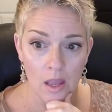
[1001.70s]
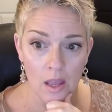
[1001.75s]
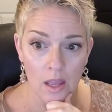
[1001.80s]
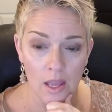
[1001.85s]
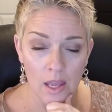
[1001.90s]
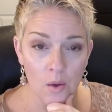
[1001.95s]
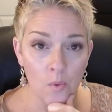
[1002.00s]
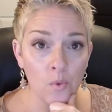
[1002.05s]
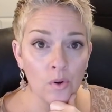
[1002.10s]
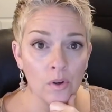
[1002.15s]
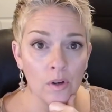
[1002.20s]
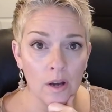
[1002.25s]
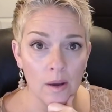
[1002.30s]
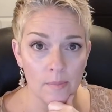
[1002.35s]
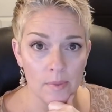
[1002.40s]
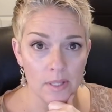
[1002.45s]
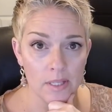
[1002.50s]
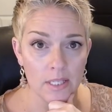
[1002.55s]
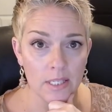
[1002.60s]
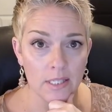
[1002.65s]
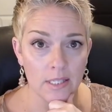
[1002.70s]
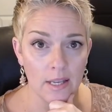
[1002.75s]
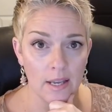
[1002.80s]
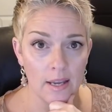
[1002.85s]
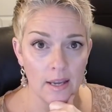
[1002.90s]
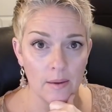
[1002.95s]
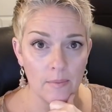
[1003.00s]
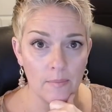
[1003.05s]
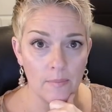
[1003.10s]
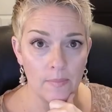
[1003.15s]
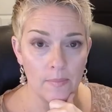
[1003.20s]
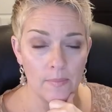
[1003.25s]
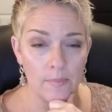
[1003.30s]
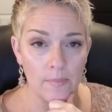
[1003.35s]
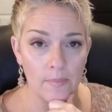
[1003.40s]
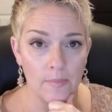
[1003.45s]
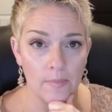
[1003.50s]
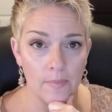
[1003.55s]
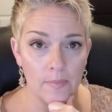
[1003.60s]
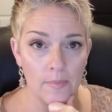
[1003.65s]
he will not be the same.
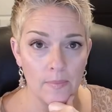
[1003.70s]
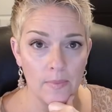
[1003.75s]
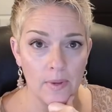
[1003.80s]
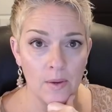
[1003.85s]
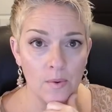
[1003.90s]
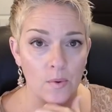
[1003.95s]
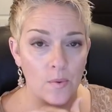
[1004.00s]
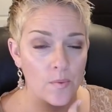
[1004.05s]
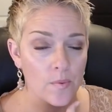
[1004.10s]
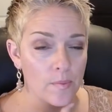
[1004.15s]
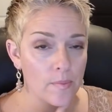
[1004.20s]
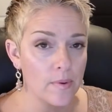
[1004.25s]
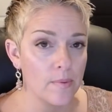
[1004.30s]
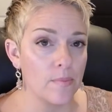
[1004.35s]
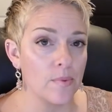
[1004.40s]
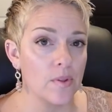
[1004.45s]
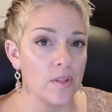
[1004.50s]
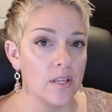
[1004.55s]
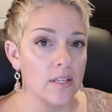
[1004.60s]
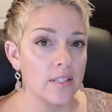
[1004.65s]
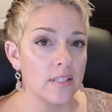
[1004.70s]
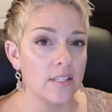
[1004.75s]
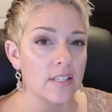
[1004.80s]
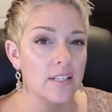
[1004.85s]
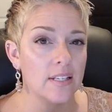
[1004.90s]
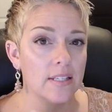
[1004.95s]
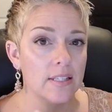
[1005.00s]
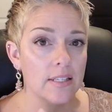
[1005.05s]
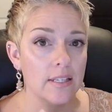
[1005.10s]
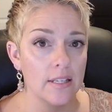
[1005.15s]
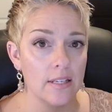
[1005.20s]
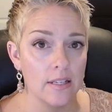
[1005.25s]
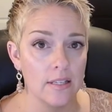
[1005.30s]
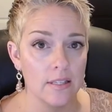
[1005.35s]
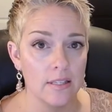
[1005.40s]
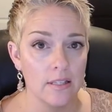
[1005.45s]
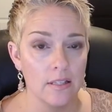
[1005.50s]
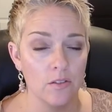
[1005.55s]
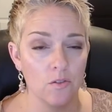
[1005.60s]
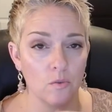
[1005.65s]
He won't remember this, and his
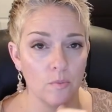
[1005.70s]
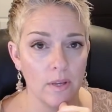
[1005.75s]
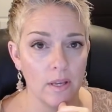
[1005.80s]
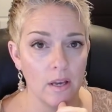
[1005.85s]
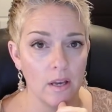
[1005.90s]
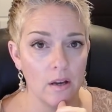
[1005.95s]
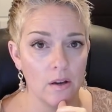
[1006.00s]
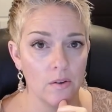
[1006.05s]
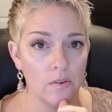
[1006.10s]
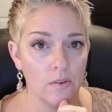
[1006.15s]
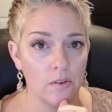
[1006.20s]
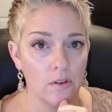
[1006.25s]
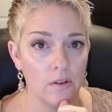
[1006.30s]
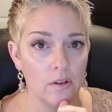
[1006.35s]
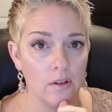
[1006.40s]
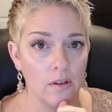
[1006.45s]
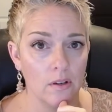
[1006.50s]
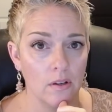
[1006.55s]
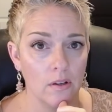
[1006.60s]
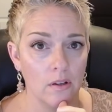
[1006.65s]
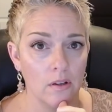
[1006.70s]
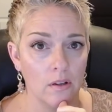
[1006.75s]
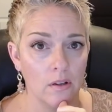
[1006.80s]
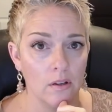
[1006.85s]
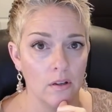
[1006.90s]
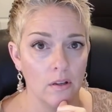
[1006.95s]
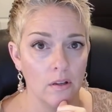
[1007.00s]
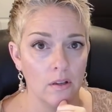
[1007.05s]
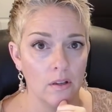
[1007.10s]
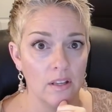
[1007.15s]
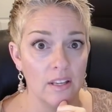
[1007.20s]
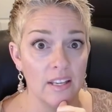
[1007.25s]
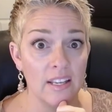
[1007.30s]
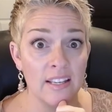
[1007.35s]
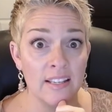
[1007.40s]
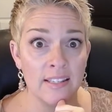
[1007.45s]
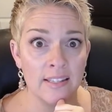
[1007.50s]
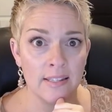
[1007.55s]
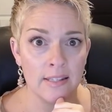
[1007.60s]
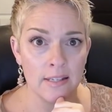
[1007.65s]
innocence will be gone.
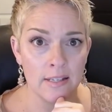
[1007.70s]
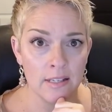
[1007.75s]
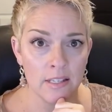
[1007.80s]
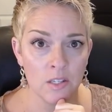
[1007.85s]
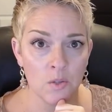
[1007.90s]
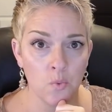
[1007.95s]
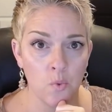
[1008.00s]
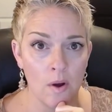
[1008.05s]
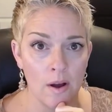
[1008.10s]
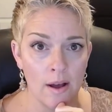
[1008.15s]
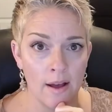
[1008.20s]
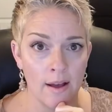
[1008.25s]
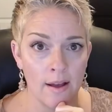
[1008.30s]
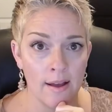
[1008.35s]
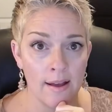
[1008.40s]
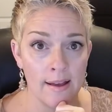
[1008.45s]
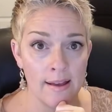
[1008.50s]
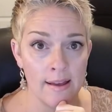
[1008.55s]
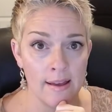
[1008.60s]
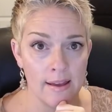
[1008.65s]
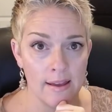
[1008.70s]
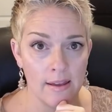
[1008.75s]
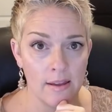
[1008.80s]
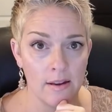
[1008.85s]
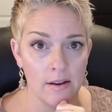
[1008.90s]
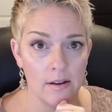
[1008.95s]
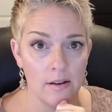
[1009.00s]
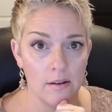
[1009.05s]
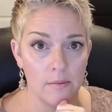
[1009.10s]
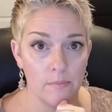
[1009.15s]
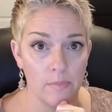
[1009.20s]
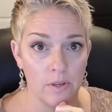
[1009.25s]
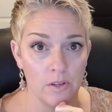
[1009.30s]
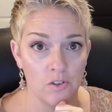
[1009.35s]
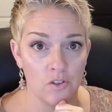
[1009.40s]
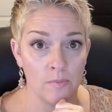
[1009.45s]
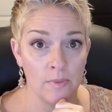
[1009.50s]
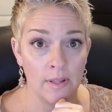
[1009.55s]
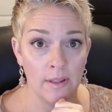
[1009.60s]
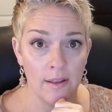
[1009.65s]
Is this why I hate
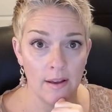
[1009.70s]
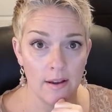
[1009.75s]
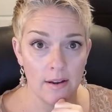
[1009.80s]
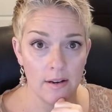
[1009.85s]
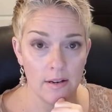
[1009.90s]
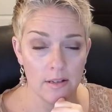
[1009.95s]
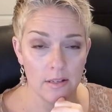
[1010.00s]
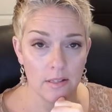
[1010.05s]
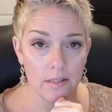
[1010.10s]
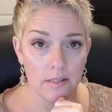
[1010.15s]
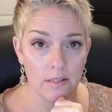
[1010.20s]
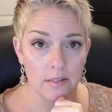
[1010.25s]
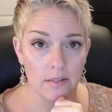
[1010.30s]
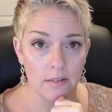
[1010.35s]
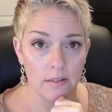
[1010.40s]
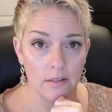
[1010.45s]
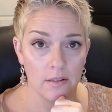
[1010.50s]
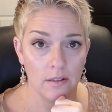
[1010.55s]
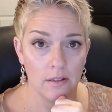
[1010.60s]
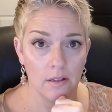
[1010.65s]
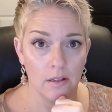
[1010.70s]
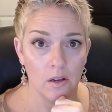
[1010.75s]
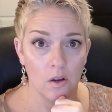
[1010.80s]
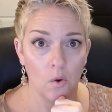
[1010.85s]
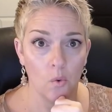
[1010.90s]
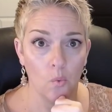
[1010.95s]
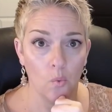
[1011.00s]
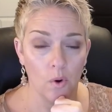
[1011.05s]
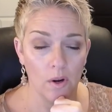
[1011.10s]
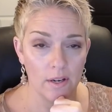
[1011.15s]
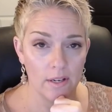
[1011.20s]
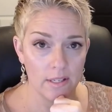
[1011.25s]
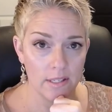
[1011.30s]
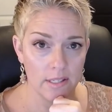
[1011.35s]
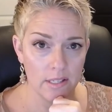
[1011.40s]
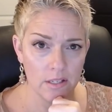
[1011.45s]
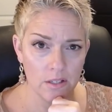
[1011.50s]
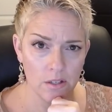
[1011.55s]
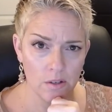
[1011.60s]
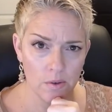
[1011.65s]
Benjamin Linus? What does
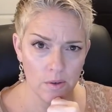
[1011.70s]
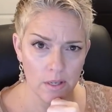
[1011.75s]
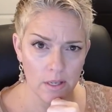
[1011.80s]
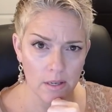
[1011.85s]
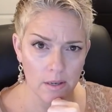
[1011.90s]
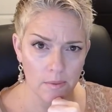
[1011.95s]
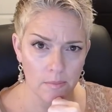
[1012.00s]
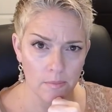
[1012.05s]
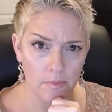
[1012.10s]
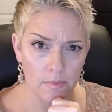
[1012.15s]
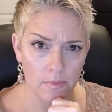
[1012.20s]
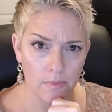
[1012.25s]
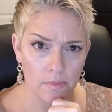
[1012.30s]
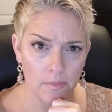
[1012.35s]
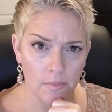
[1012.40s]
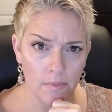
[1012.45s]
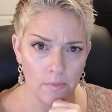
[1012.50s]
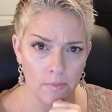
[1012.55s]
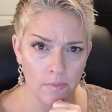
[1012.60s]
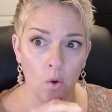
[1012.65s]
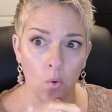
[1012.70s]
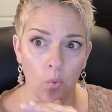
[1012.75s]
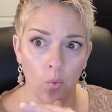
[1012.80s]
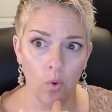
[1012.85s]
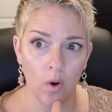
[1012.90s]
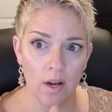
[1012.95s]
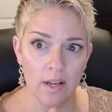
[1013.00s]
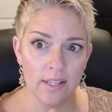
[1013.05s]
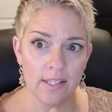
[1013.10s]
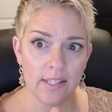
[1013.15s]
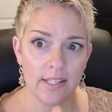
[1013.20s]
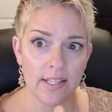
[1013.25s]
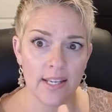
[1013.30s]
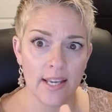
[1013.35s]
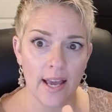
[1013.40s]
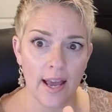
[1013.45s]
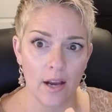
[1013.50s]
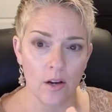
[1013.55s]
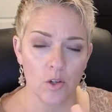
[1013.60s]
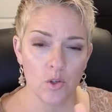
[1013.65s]
he do to him? Was he
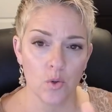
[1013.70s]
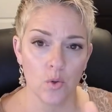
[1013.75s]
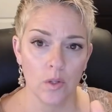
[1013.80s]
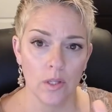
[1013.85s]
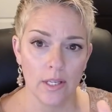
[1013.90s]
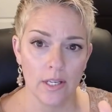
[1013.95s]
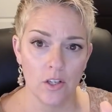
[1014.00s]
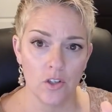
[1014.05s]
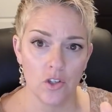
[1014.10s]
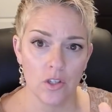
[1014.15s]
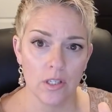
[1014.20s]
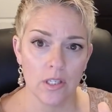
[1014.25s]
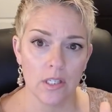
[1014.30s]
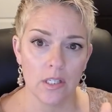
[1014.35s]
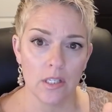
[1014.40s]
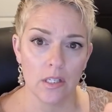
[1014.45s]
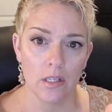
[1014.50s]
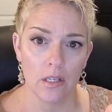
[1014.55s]
actually just